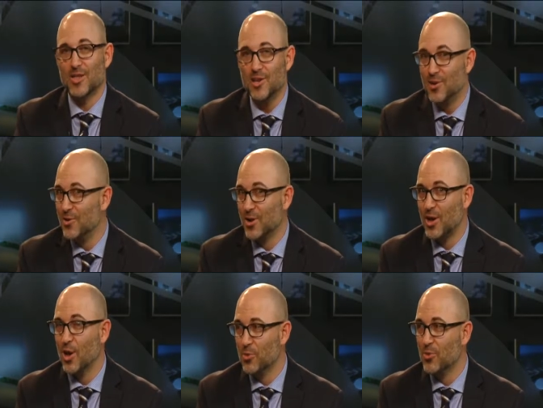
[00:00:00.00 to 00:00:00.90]
you do to
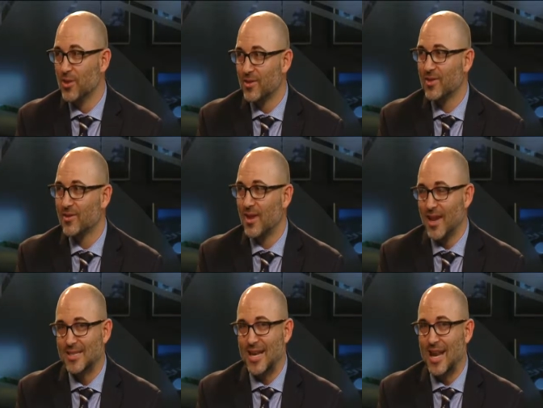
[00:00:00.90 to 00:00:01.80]
cope with
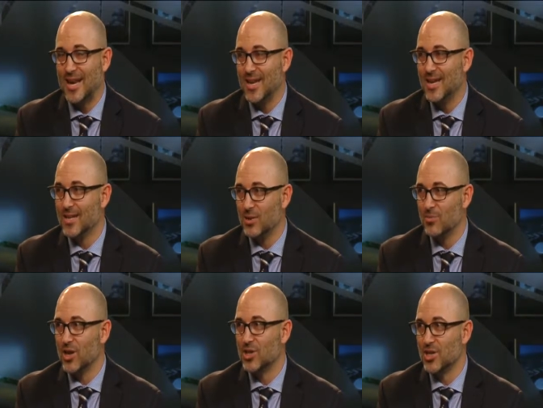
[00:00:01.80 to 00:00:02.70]
anxiety and
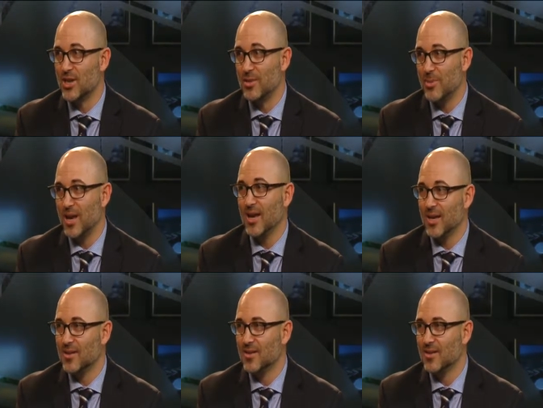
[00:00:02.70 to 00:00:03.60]
depression and
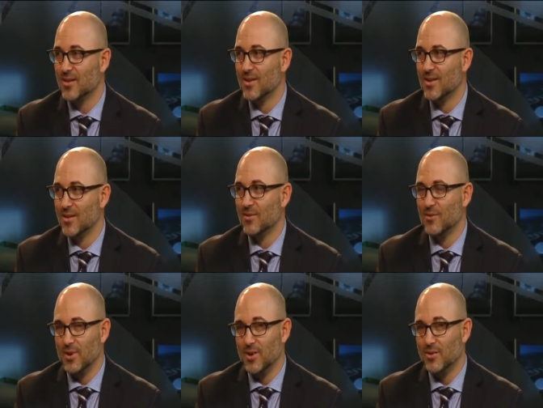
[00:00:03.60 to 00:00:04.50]
pain? Yeah.
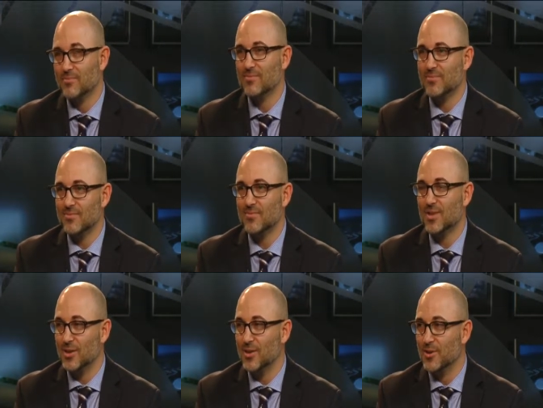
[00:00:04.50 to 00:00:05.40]
Well,
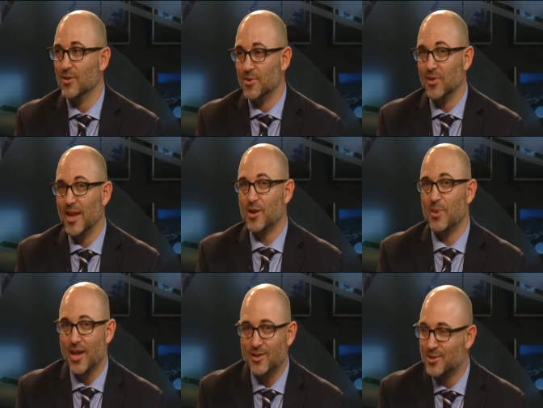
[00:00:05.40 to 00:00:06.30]
you know, if you lay in
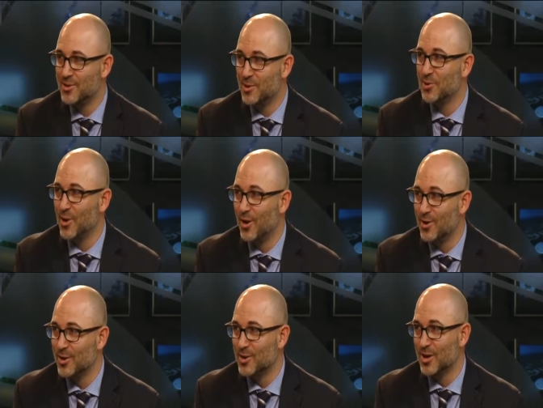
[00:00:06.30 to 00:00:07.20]
bed too
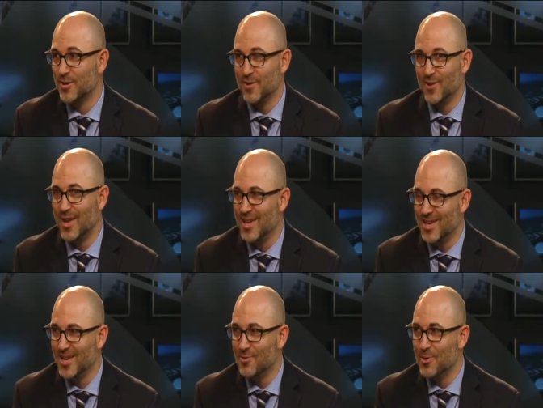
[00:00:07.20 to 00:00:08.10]
long, you start to feel
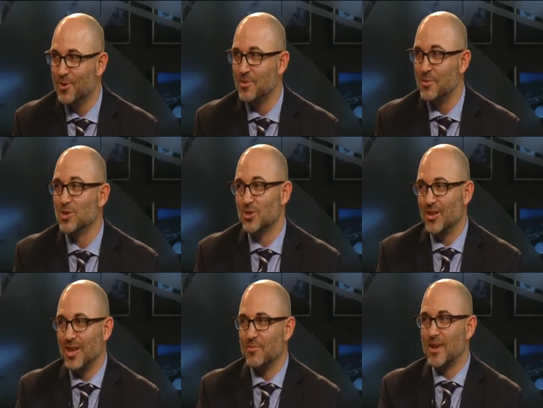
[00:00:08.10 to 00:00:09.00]
achy. Well, maybe you shouldn't
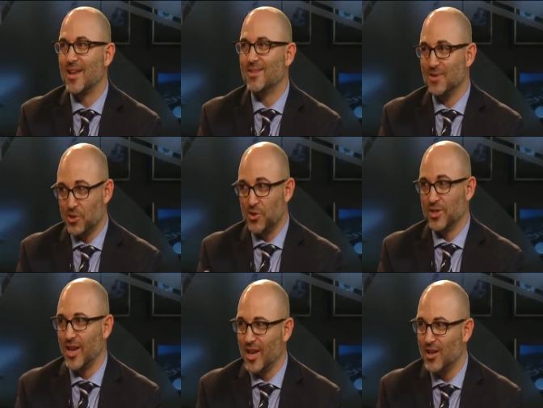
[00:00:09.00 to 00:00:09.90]
lay in bed all
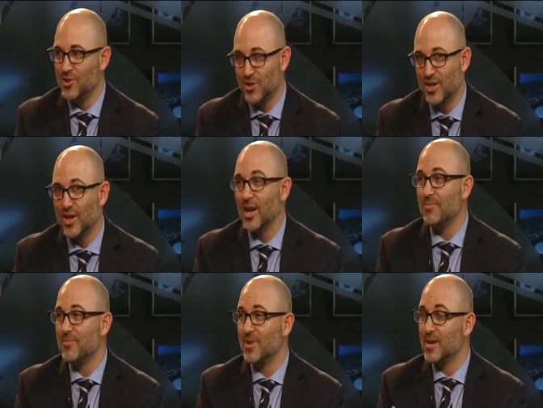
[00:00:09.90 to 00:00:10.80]
day. You should get up
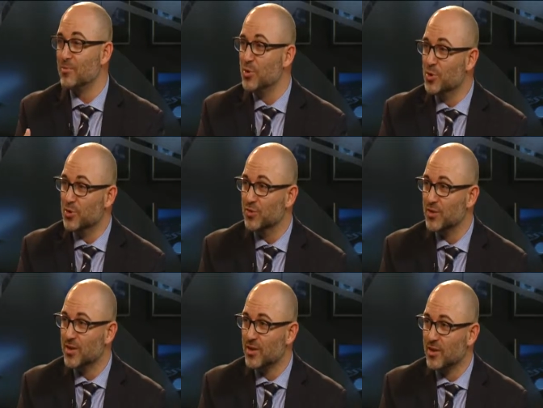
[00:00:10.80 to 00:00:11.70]
and move.
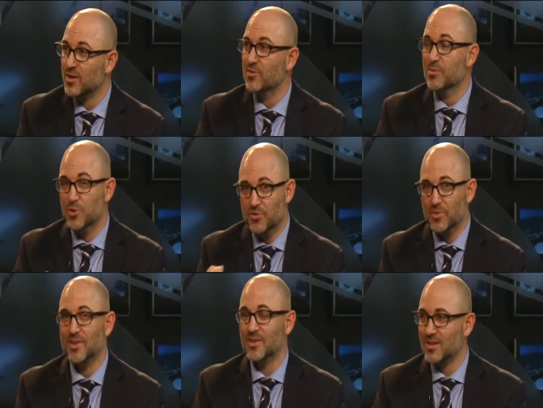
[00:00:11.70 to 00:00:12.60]
Mm -hmm.
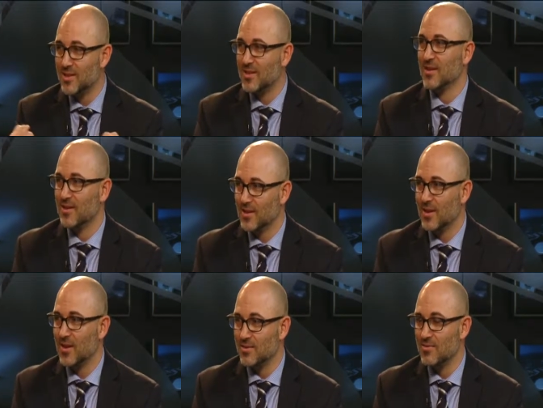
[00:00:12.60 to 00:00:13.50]
Movement
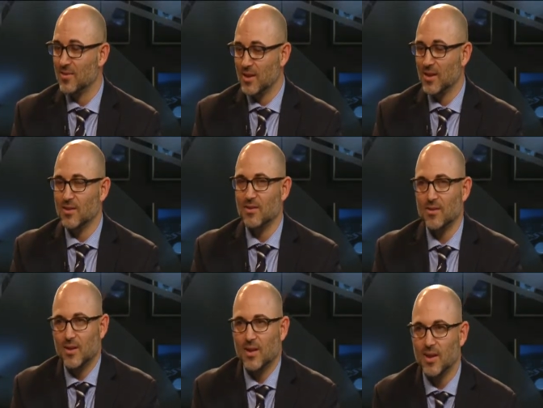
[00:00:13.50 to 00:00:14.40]
can can
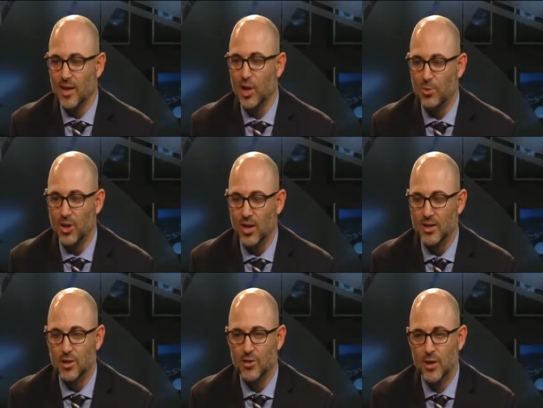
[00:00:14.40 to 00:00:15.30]
can help a lot. So